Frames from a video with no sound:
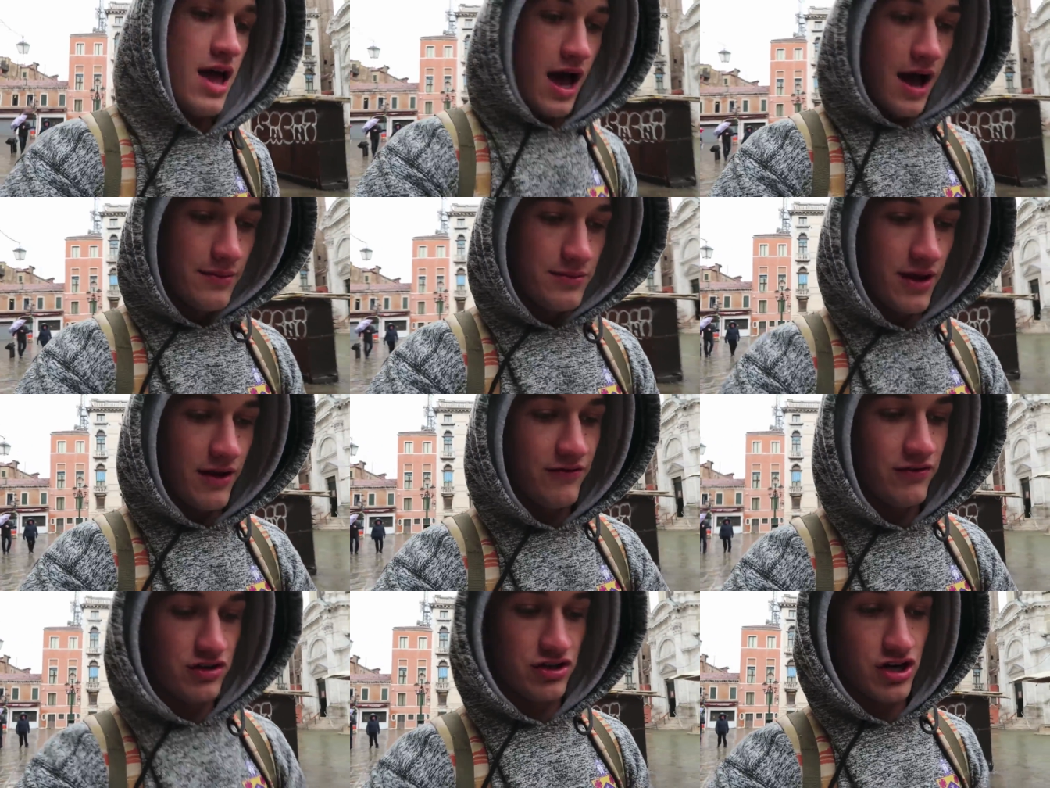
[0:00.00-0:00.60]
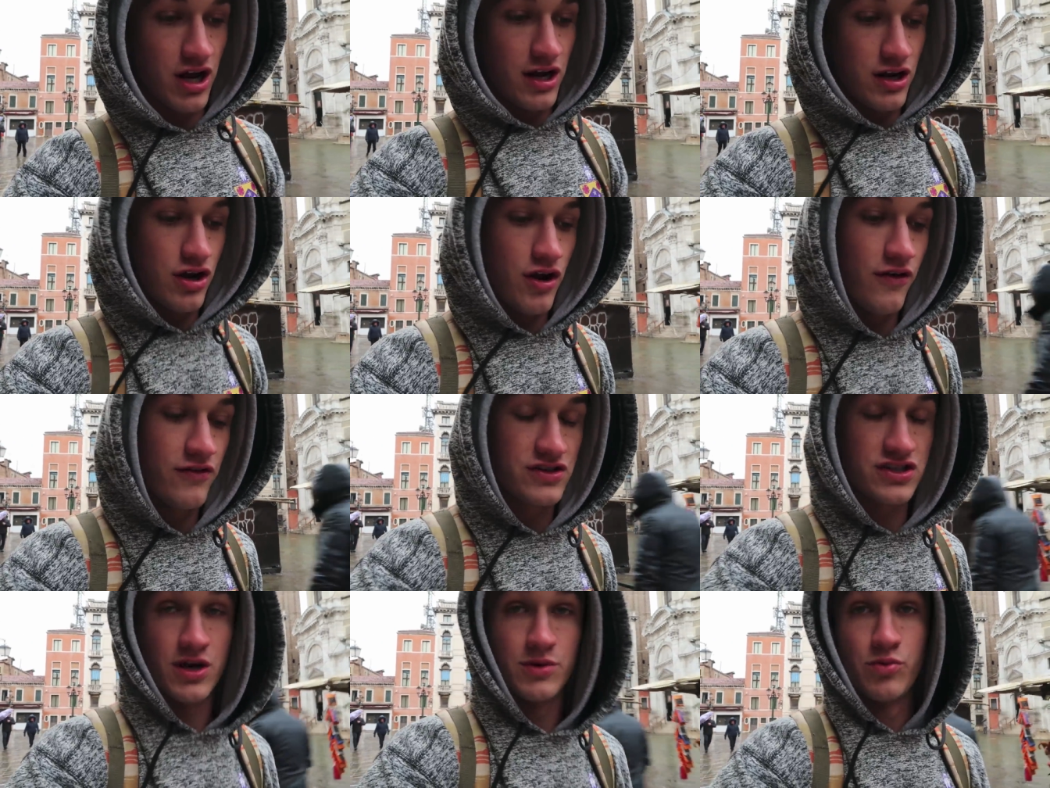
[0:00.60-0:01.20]
I'm definitely trying to
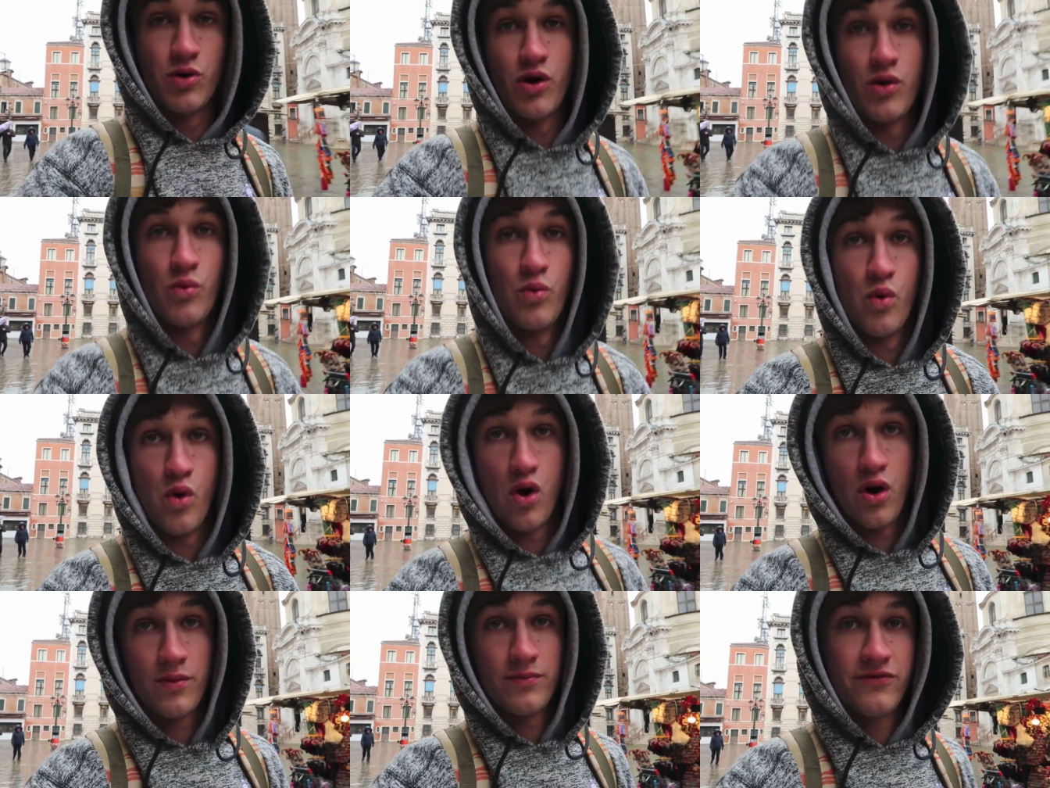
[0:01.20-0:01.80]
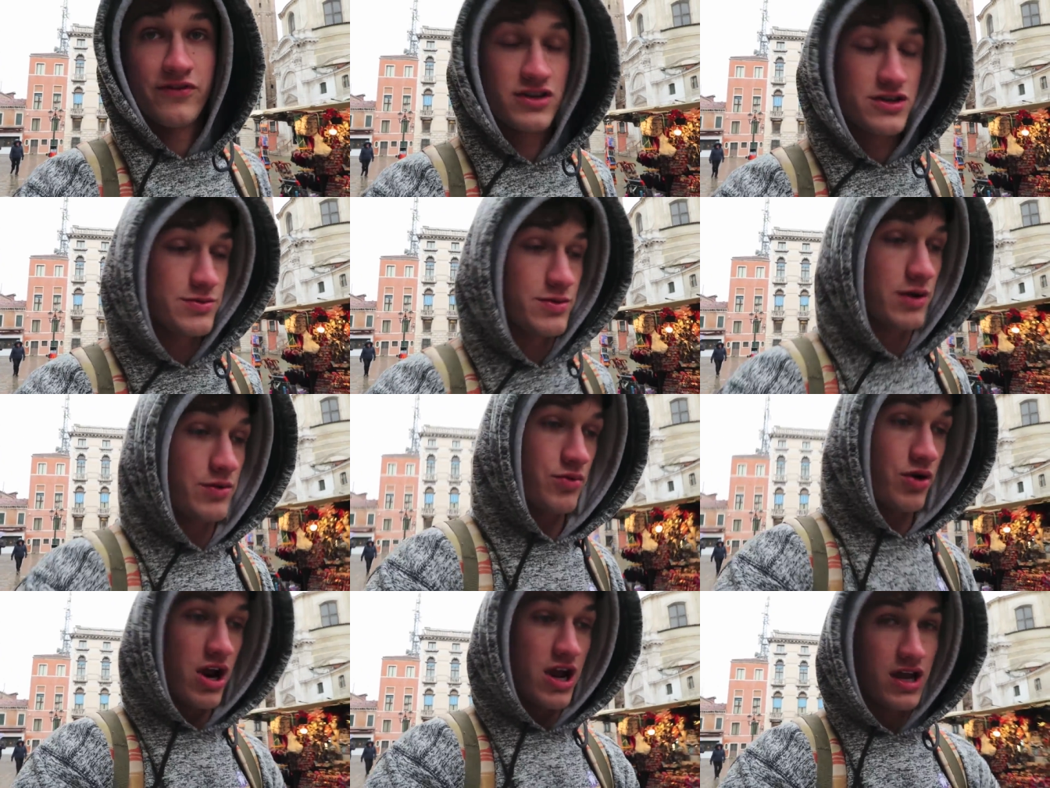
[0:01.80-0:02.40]
go somewhere warm for
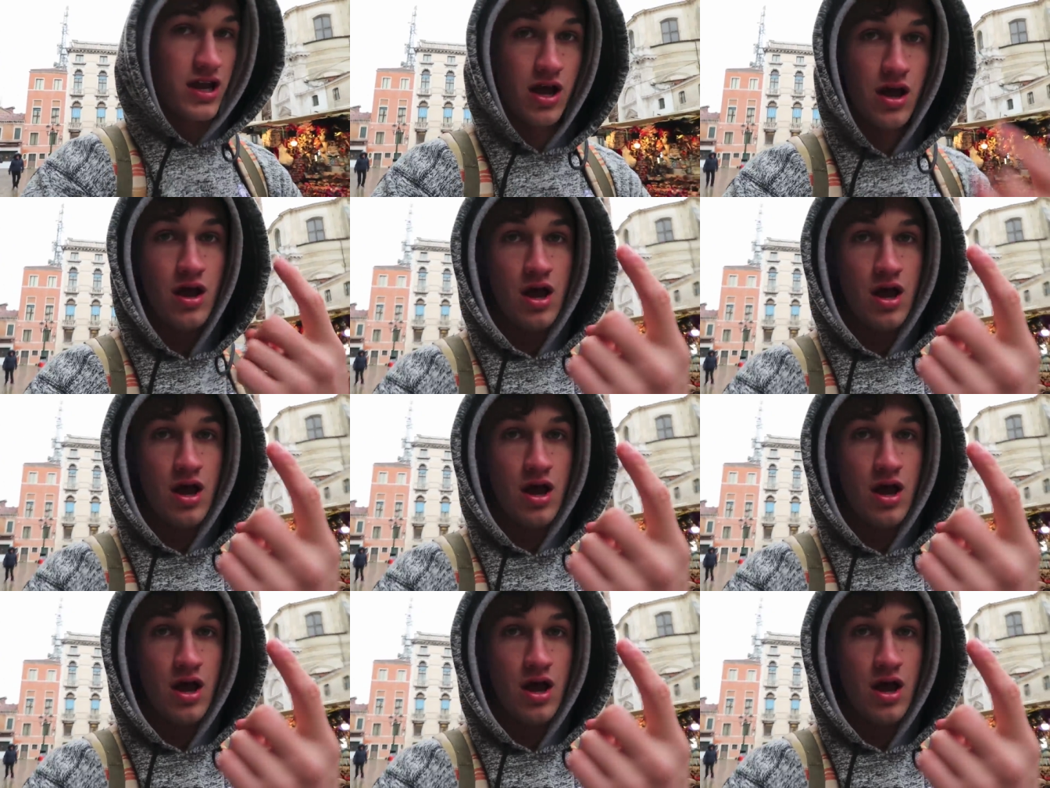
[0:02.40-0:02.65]
spring break,